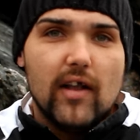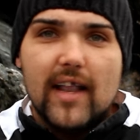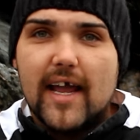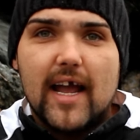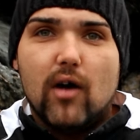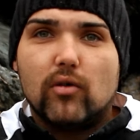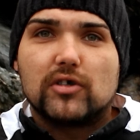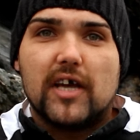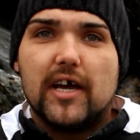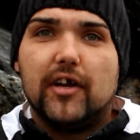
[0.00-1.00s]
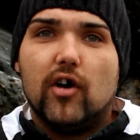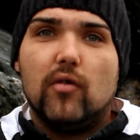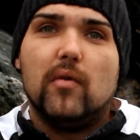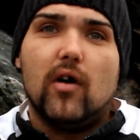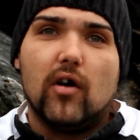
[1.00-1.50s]
late hours, getting
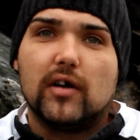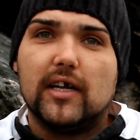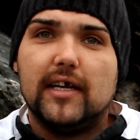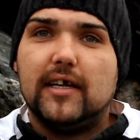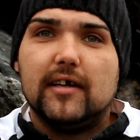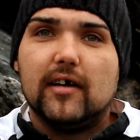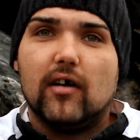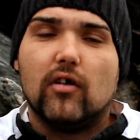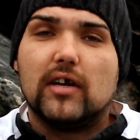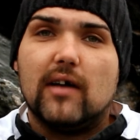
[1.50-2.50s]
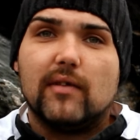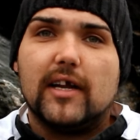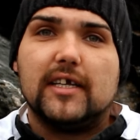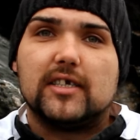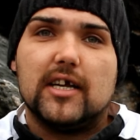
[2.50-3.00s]
home, hardly having
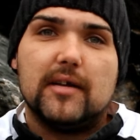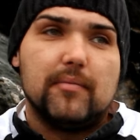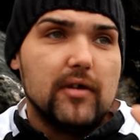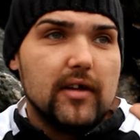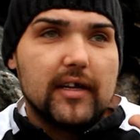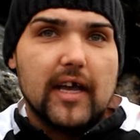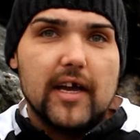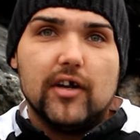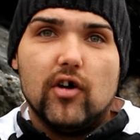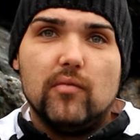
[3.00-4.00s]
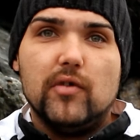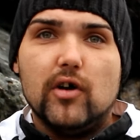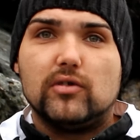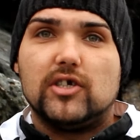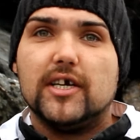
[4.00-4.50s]
any sleep, getting home,
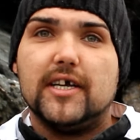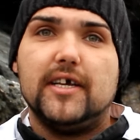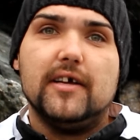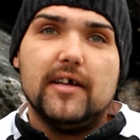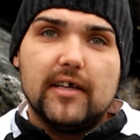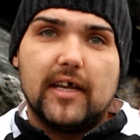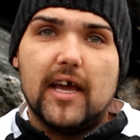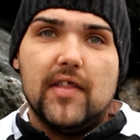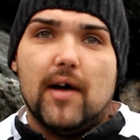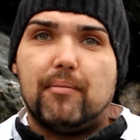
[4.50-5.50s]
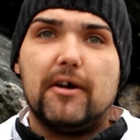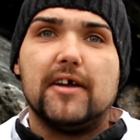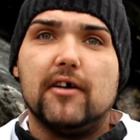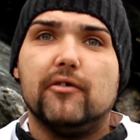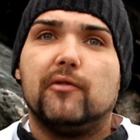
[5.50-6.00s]
no tea, getting that
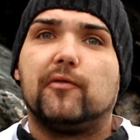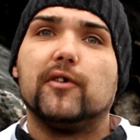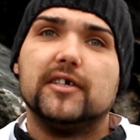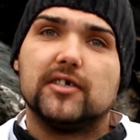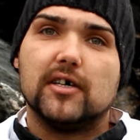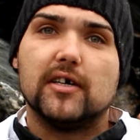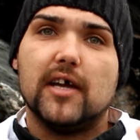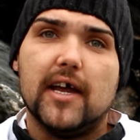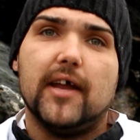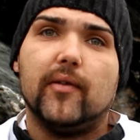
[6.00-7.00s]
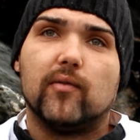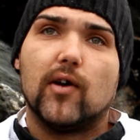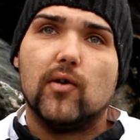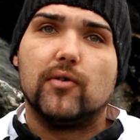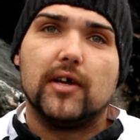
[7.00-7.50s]
bait out of the freezer, hitting the
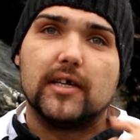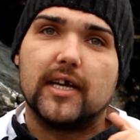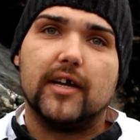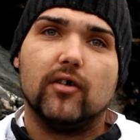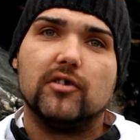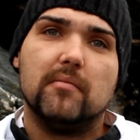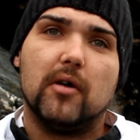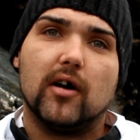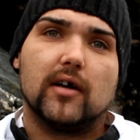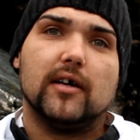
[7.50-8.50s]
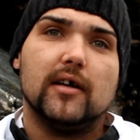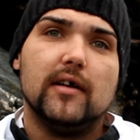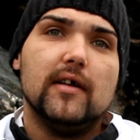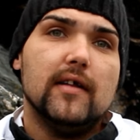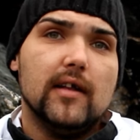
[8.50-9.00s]
road, and getting on your mark.
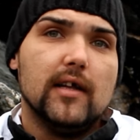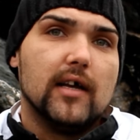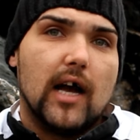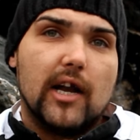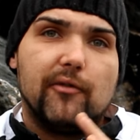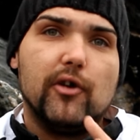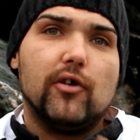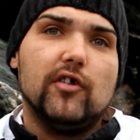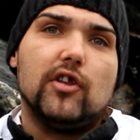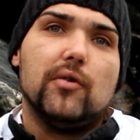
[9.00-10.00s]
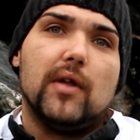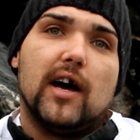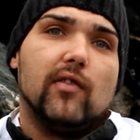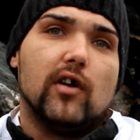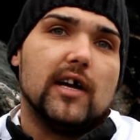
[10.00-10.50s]
And if you can do
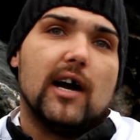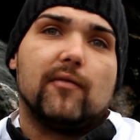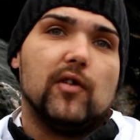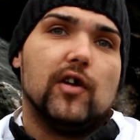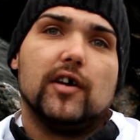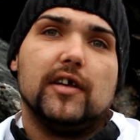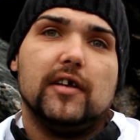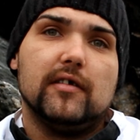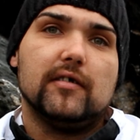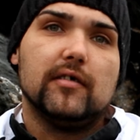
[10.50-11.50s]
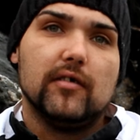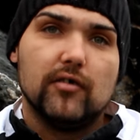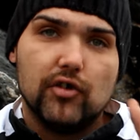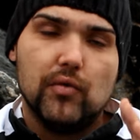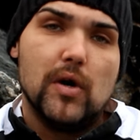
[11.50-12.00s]
that night after night,
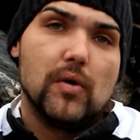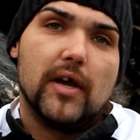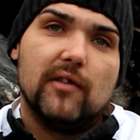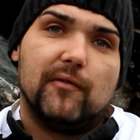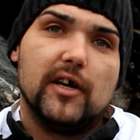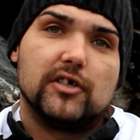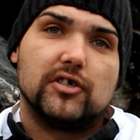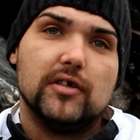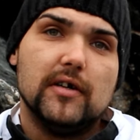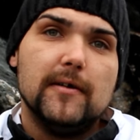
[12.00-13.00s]
you will get the fish.